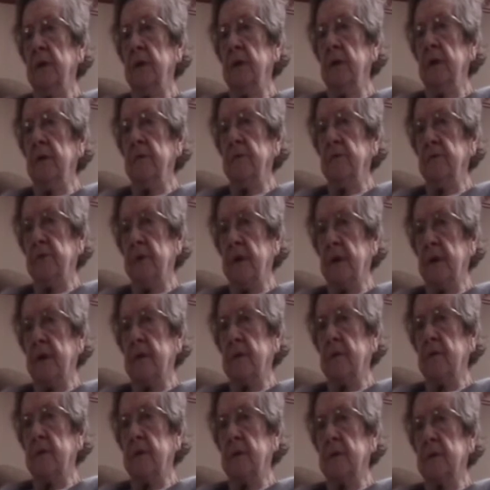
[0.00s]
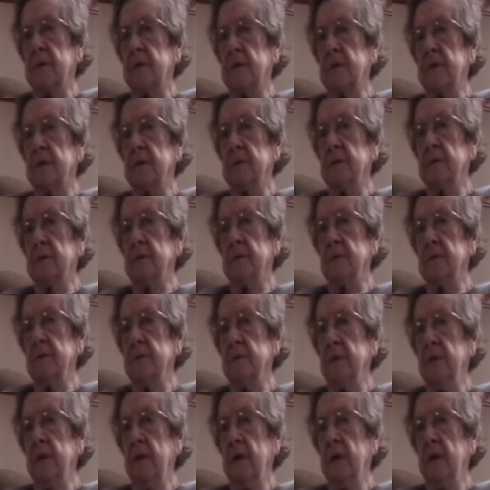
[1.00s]
and Frank was,
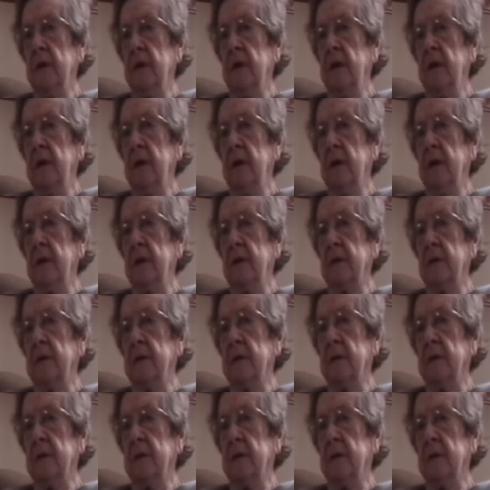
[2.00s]
and